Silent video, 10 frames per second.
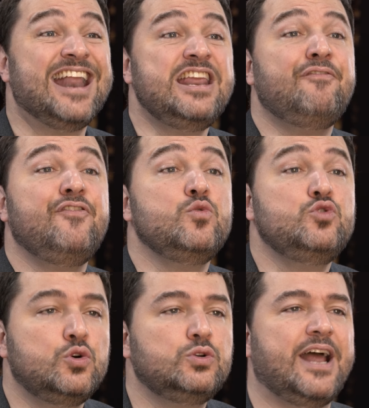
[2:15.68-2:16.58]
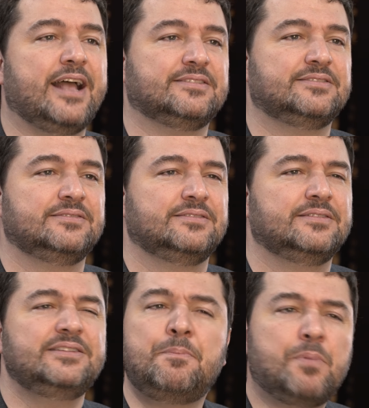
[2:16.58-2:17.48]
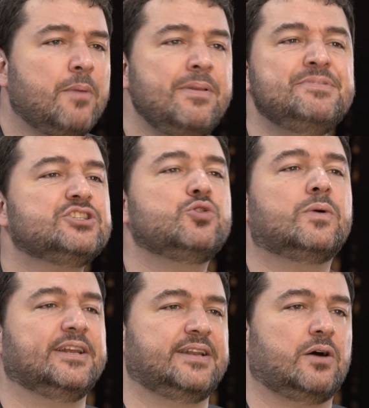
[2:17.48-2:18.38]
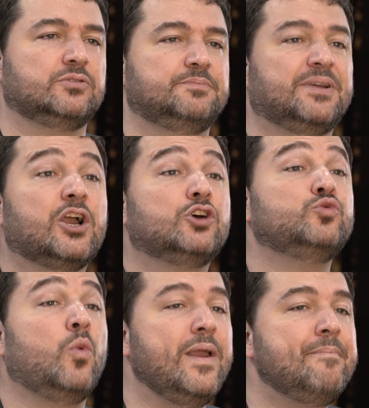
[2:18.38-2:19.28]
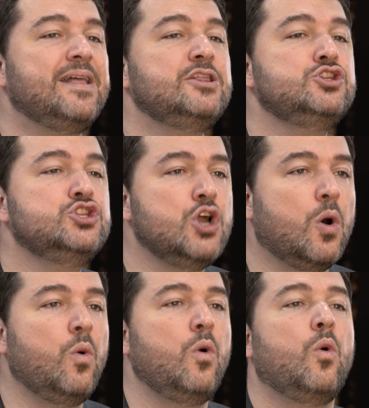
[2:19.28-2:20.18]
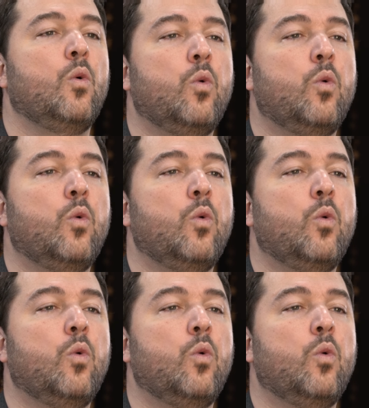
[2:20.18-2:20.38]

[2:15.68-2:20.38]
And if you do that, the problem is sorted out because women know